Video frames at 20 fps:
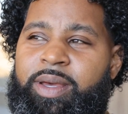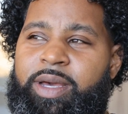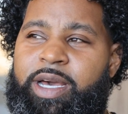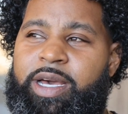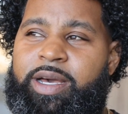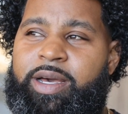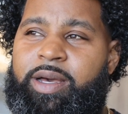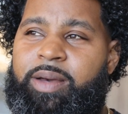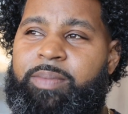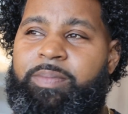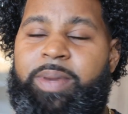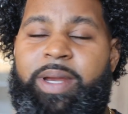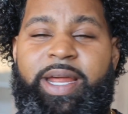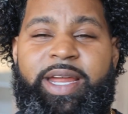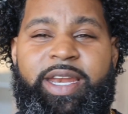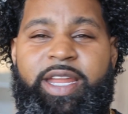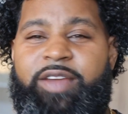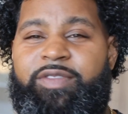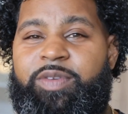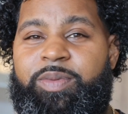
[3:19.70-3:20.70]
But
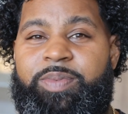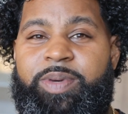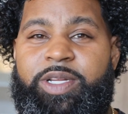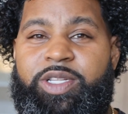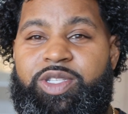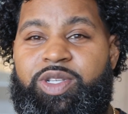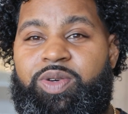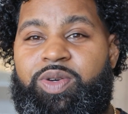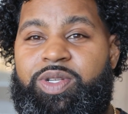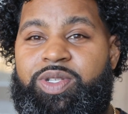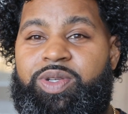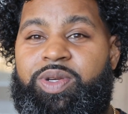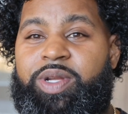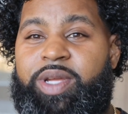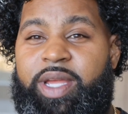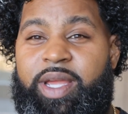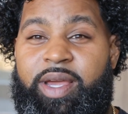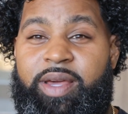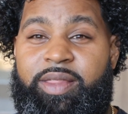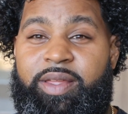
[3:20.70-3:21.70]
I never put 2 and 2
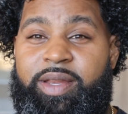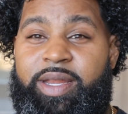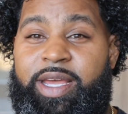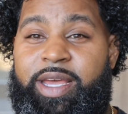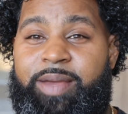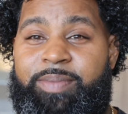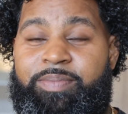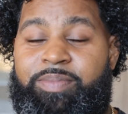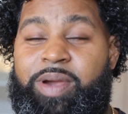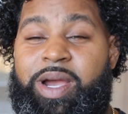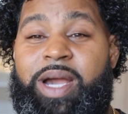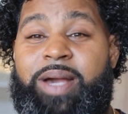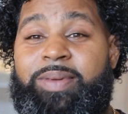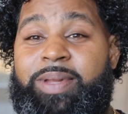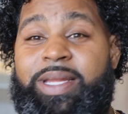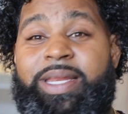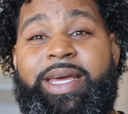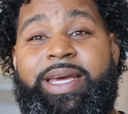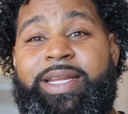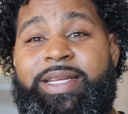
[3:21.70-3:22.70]
together
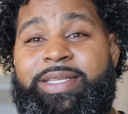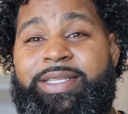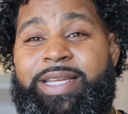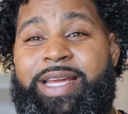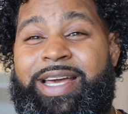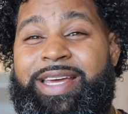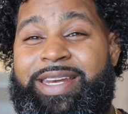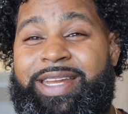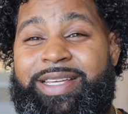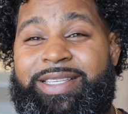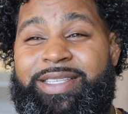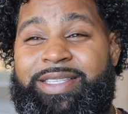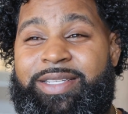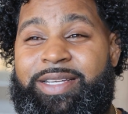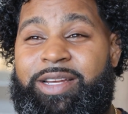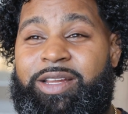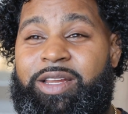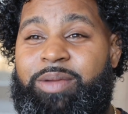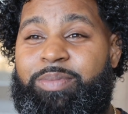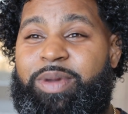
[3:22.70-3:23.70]
that is not
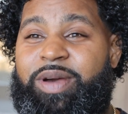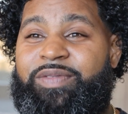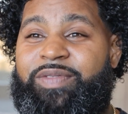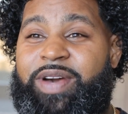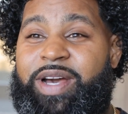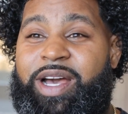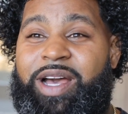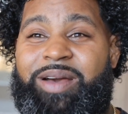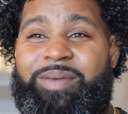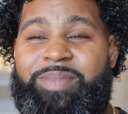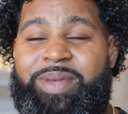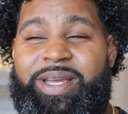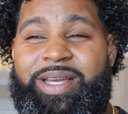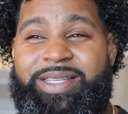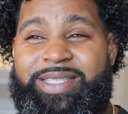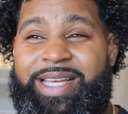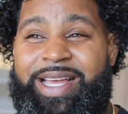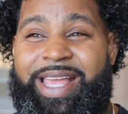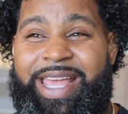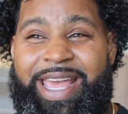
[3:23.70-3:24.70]
necessarily my vibe,
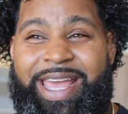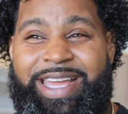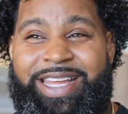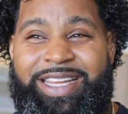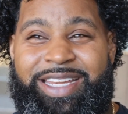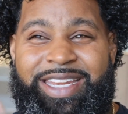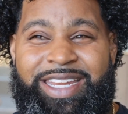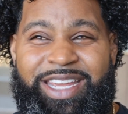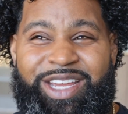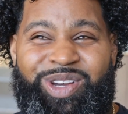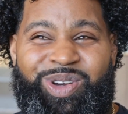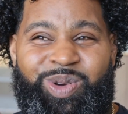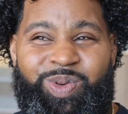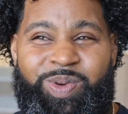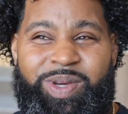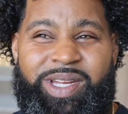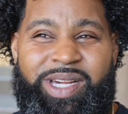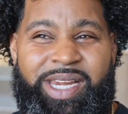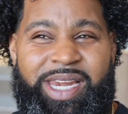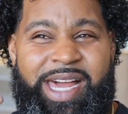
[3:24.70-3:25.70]
because I can't deal
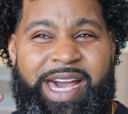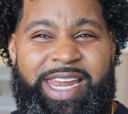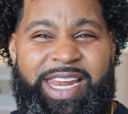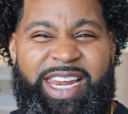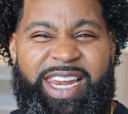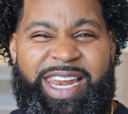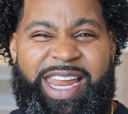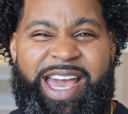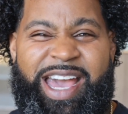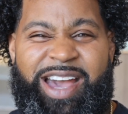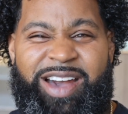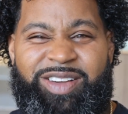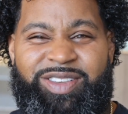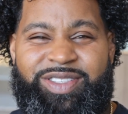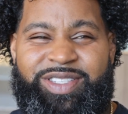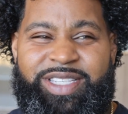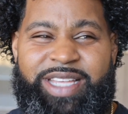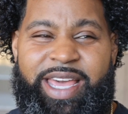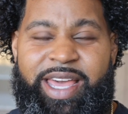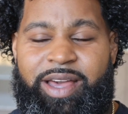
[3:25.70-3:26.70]
with a lot of
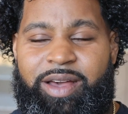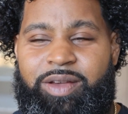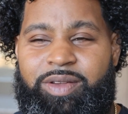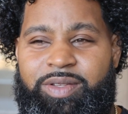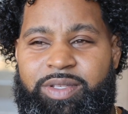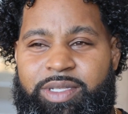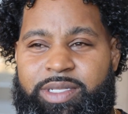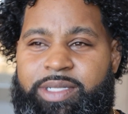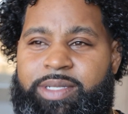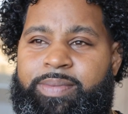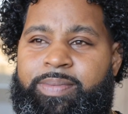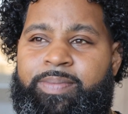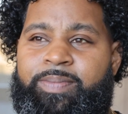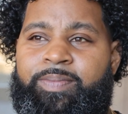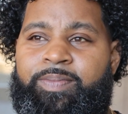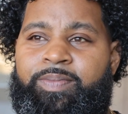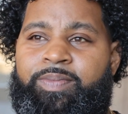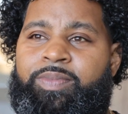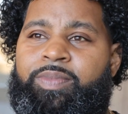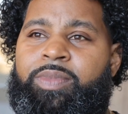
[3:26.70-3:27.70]
loud sounds.
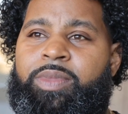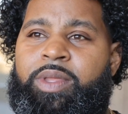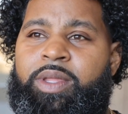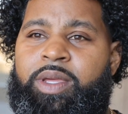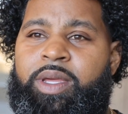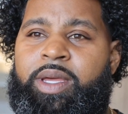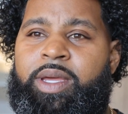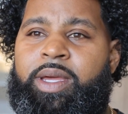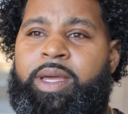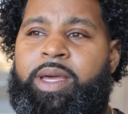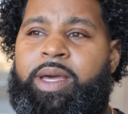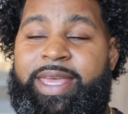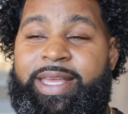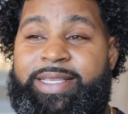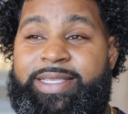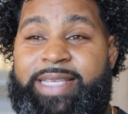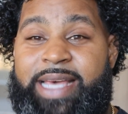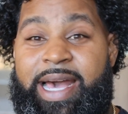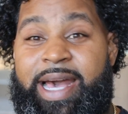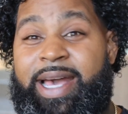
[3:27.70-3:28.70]

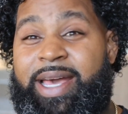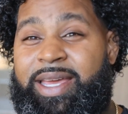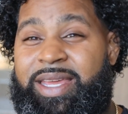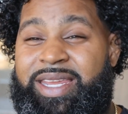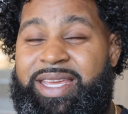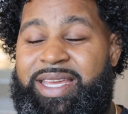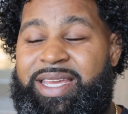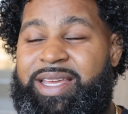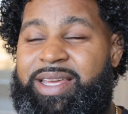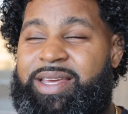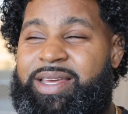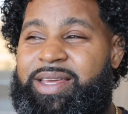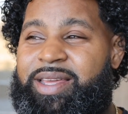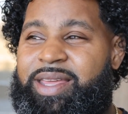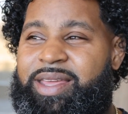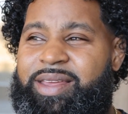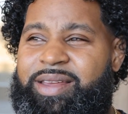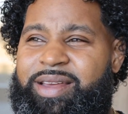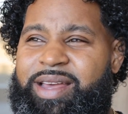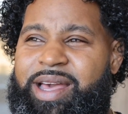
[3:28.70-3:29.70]
Anxiety.
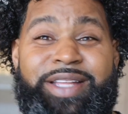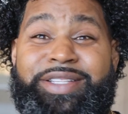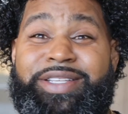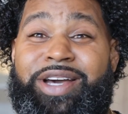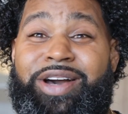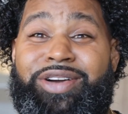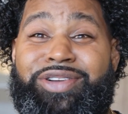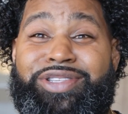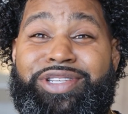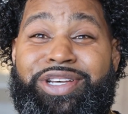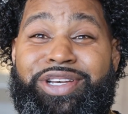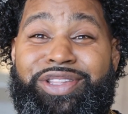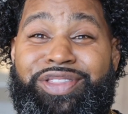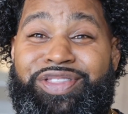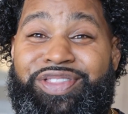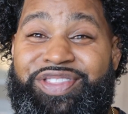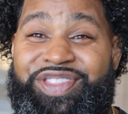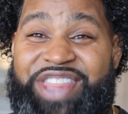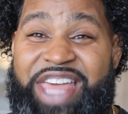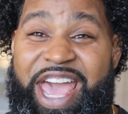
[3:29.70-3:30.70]
I talk to
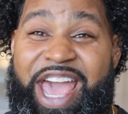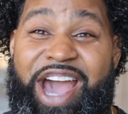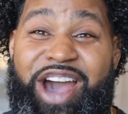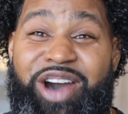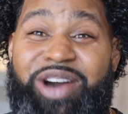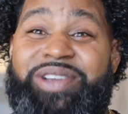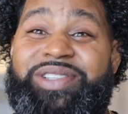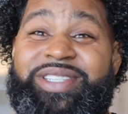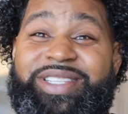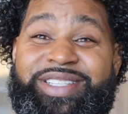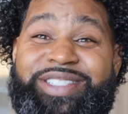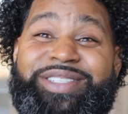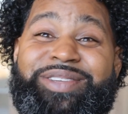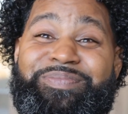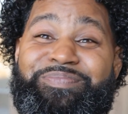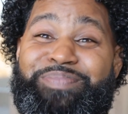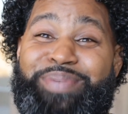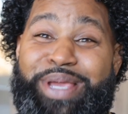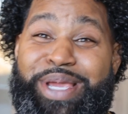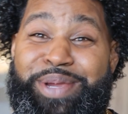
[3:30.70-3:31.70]
thousands
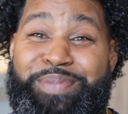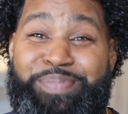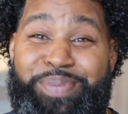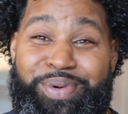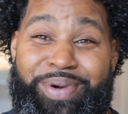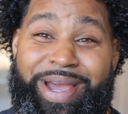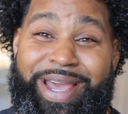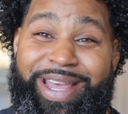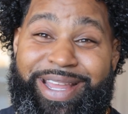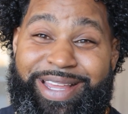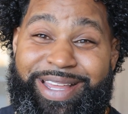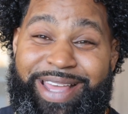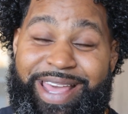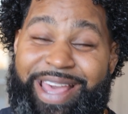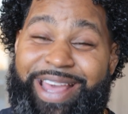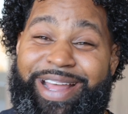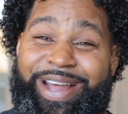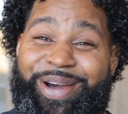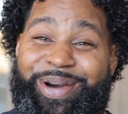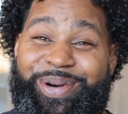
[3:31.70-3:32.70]
of people
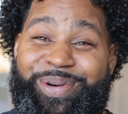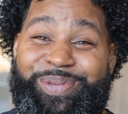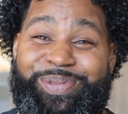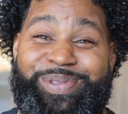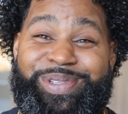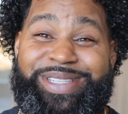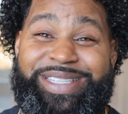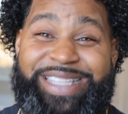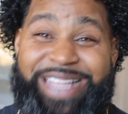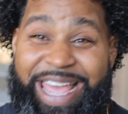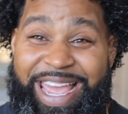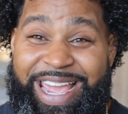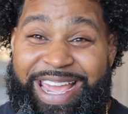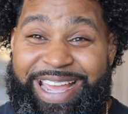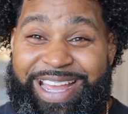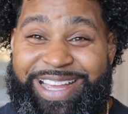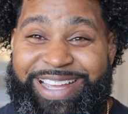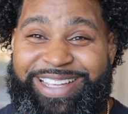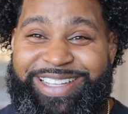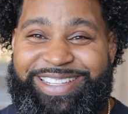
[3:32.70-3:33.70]
on
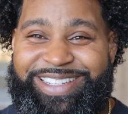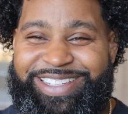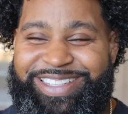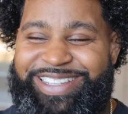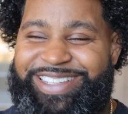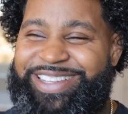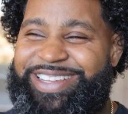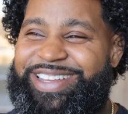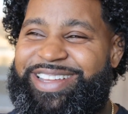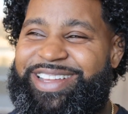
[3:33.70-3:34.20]
stage,